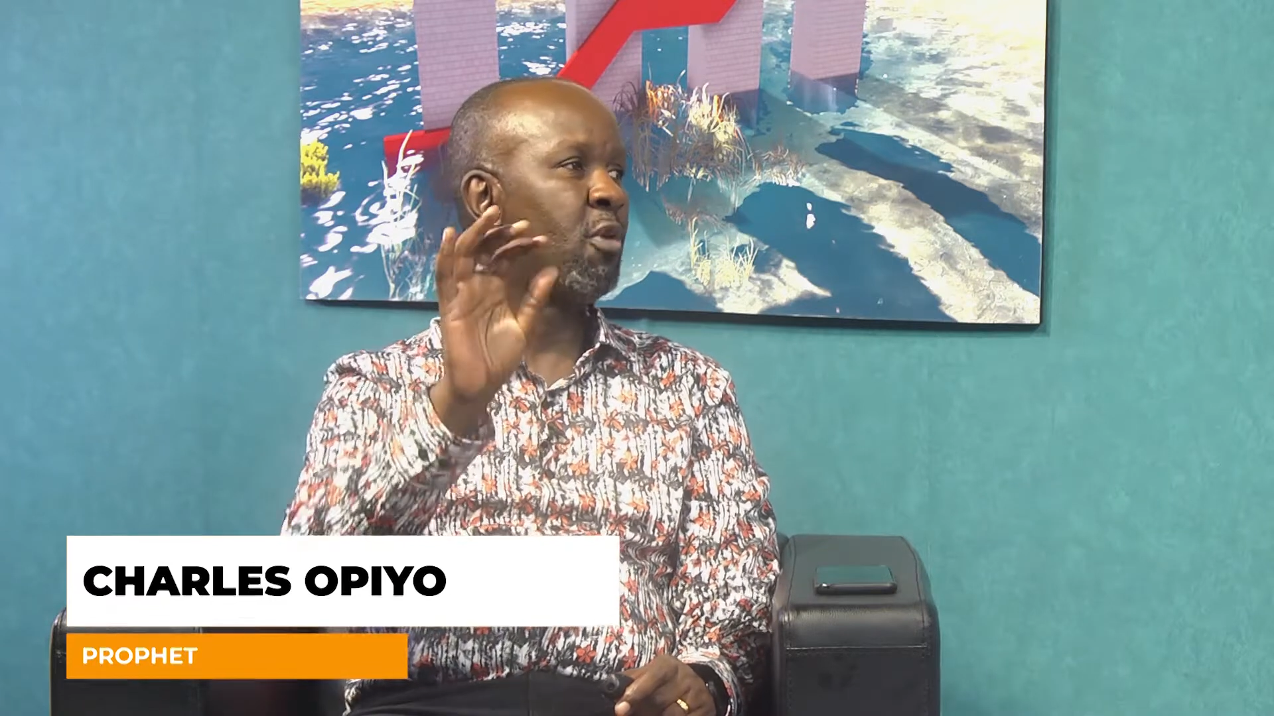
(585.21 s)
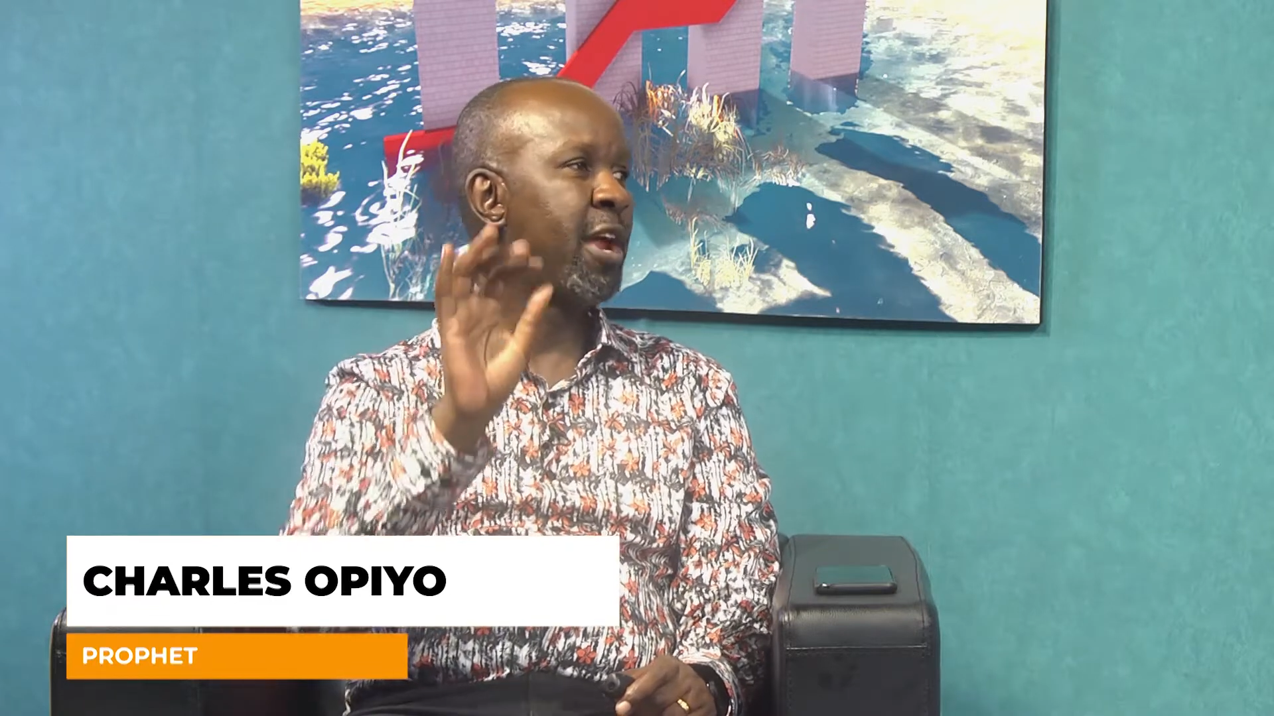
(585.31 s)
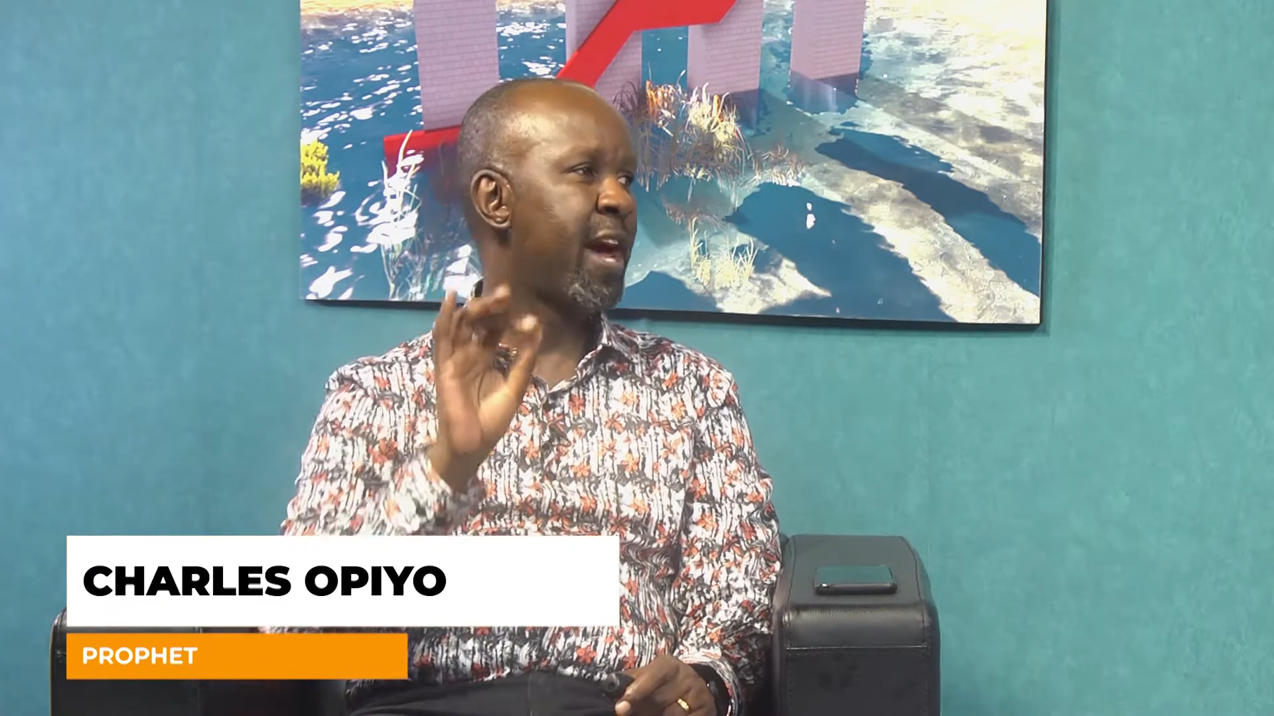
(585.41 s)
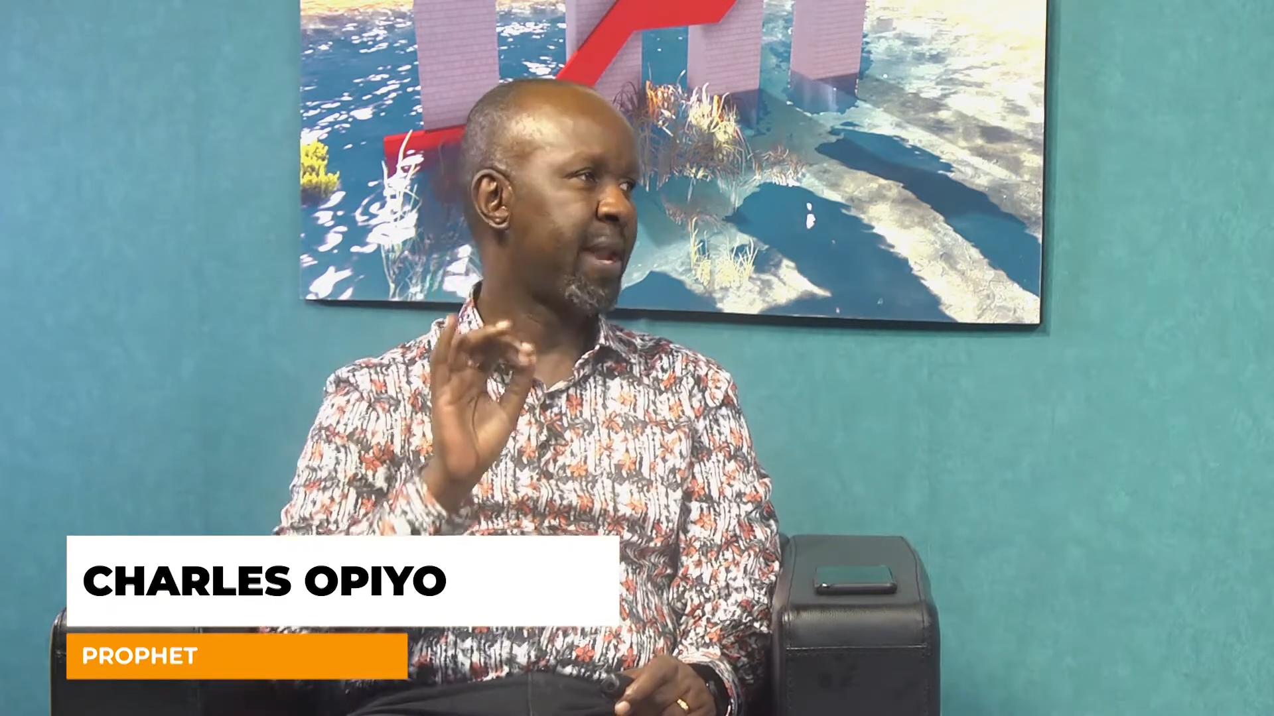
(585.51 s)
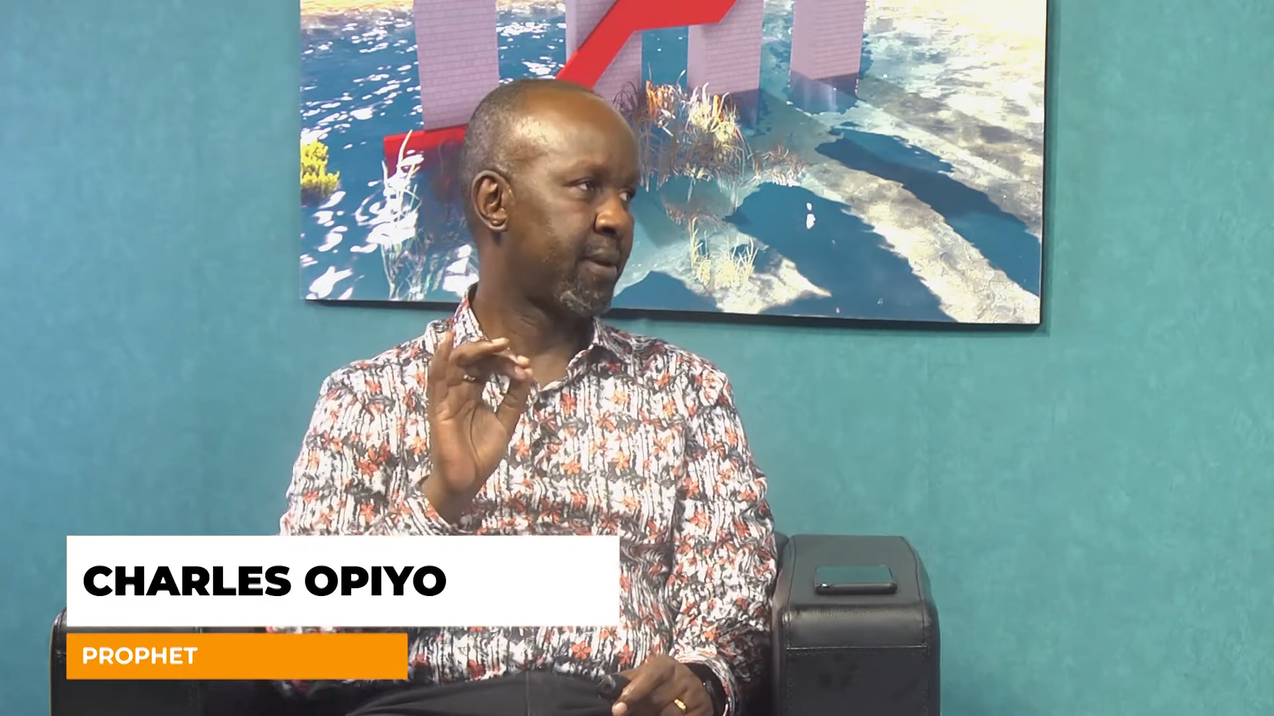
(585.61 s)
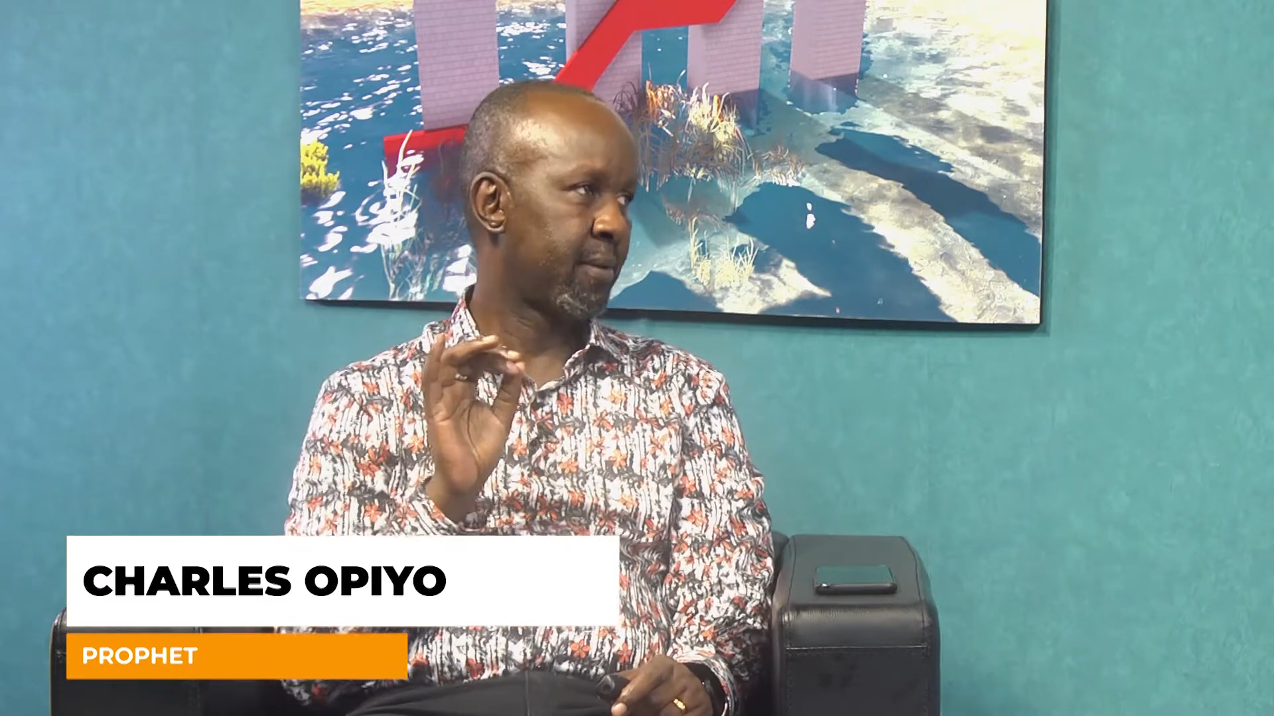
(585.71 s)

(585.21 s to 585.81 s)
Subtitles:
were done.